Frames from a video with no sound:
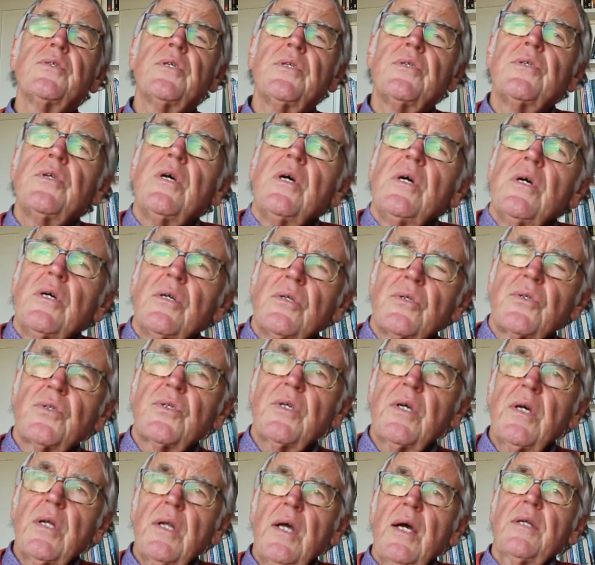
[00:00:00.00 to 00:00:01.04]
And
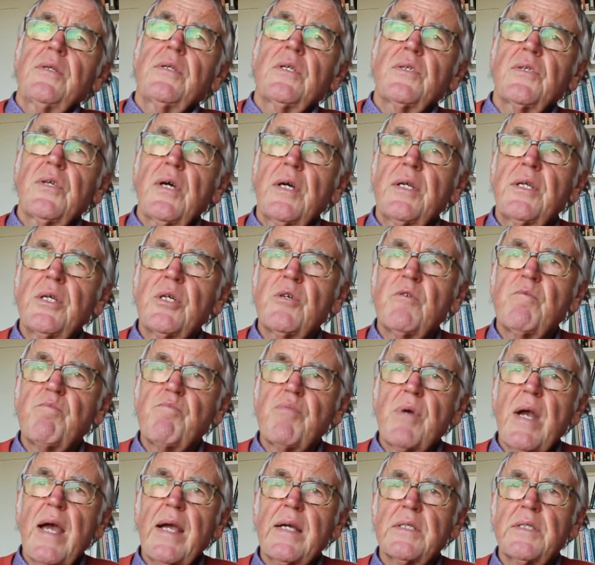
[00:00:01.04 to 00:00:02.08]
Husserl had this idea of
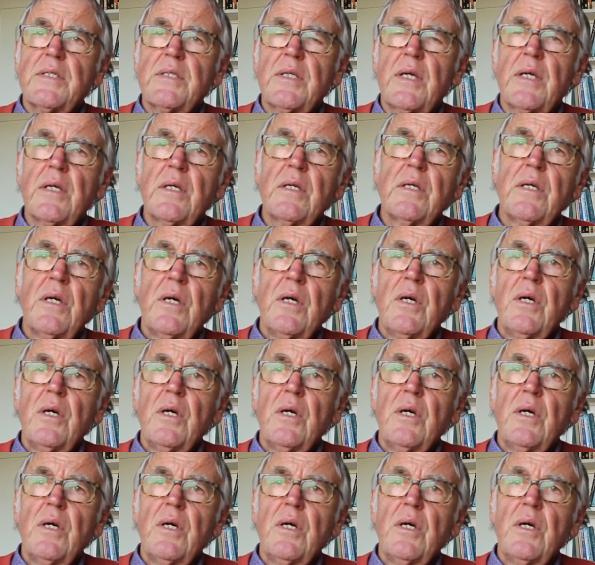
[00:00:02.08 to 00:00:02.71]
bracketing,